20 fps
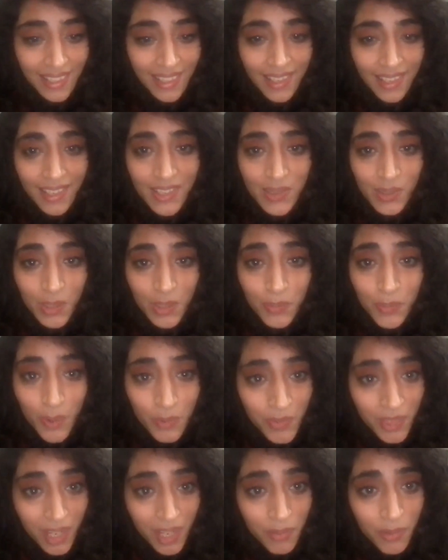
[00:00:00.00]
So the
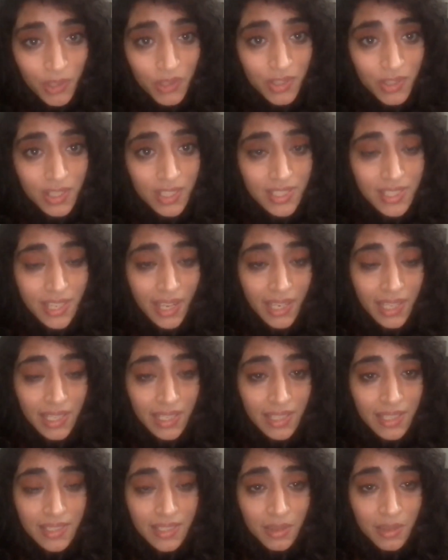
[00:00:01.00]
poem that I'm going to recite
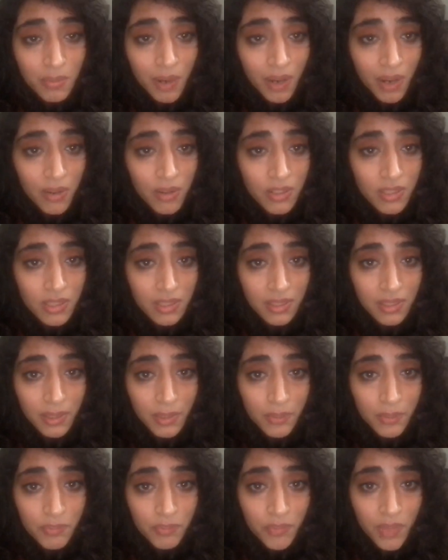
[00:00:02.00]
is about,
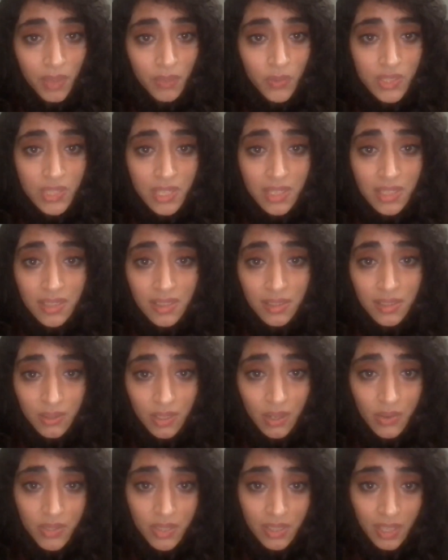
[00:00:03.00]
it was written in
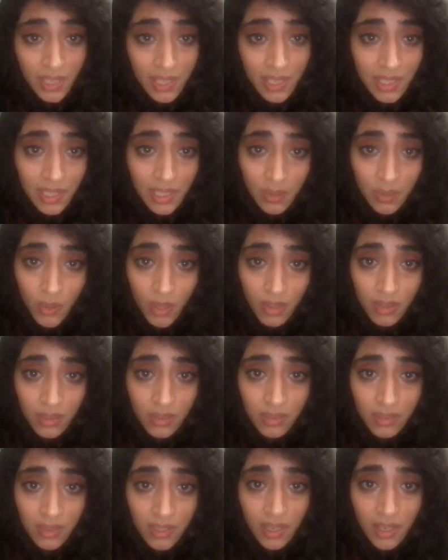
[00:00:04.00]
2019
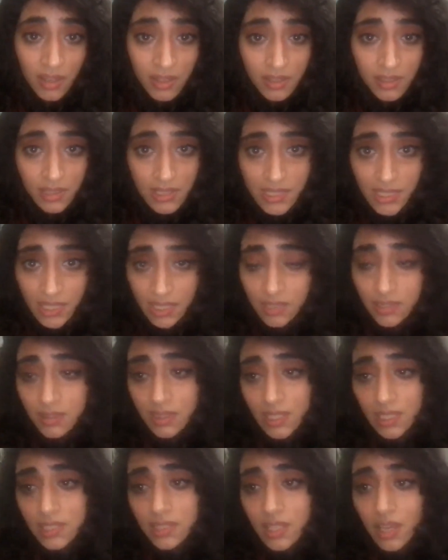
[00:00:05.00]
when the Article
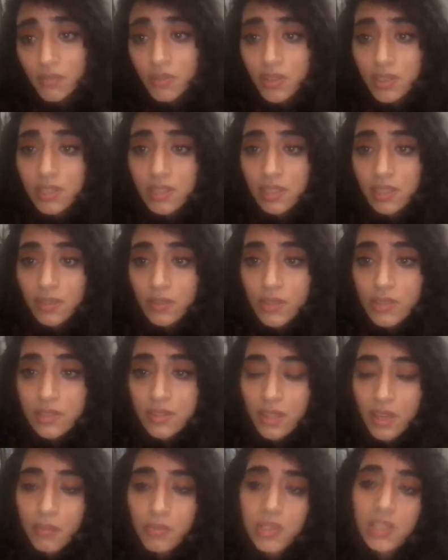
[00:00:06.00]
370 was
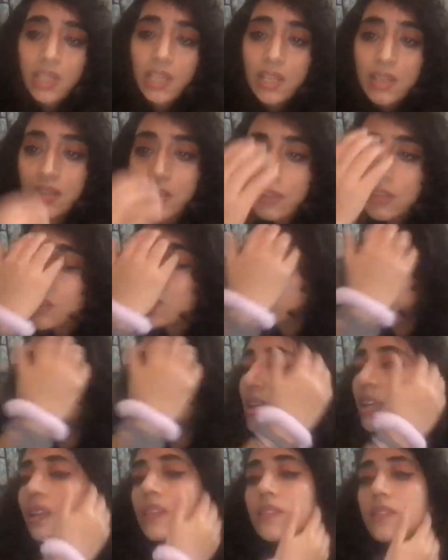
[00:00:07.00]
abrogated in
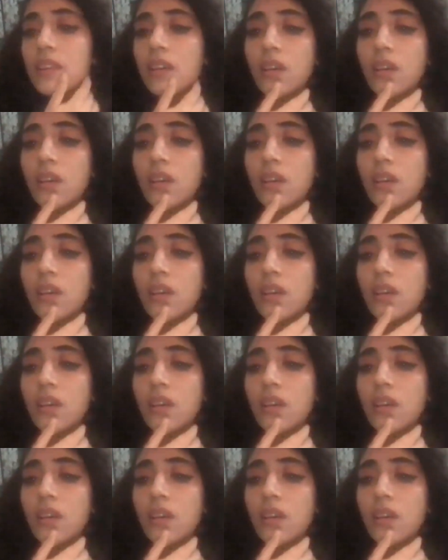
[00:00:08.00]
Kashmir.